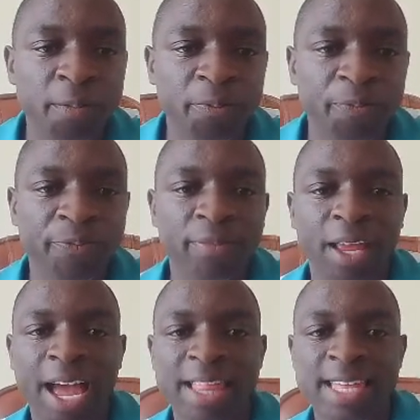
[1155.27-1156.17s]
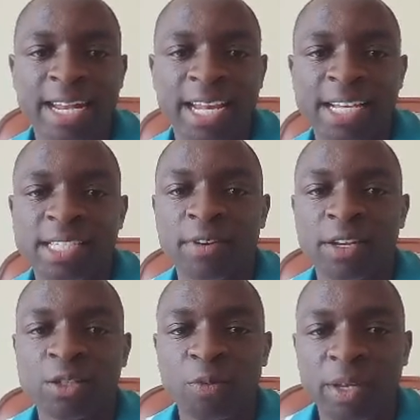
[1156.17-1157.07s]
and the relative atomic
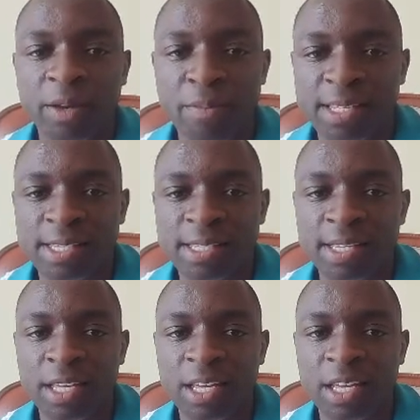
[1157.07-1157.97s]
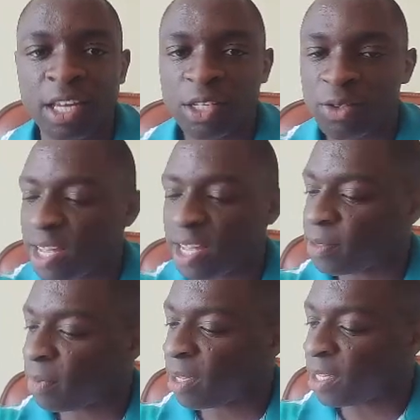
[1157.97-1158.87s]
mass. So that
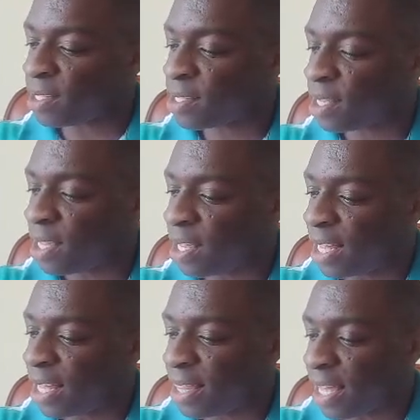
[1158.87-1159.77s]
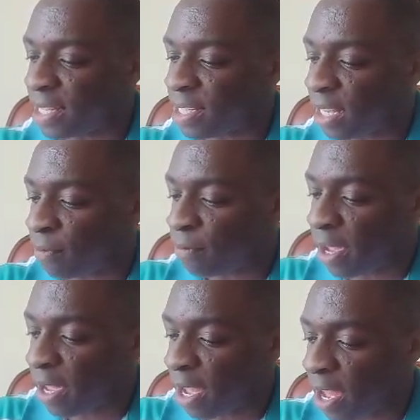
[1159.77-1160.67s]
means that if I
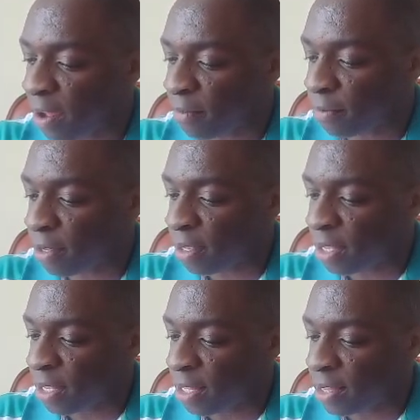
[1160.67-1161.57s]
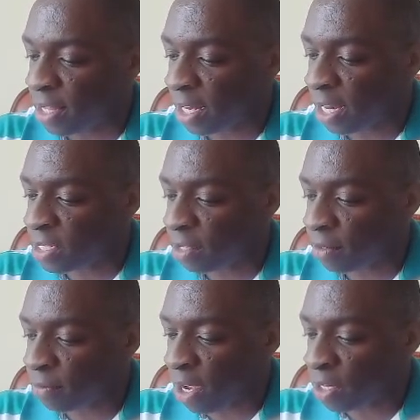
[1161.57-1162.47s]
have the relative
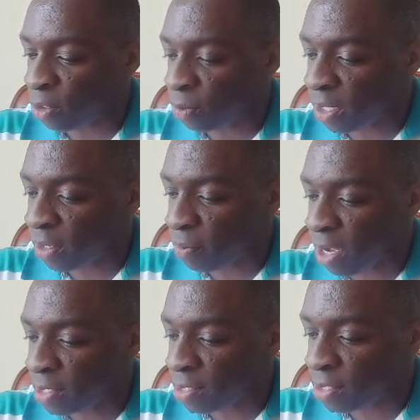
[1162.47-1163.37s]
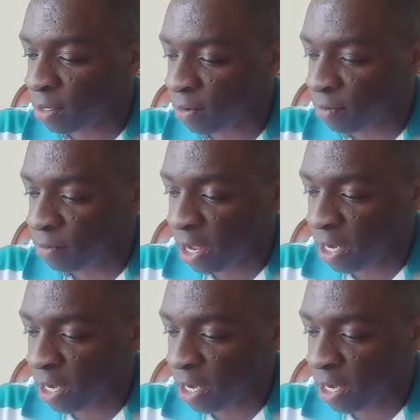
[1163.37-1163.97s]
atomic mass value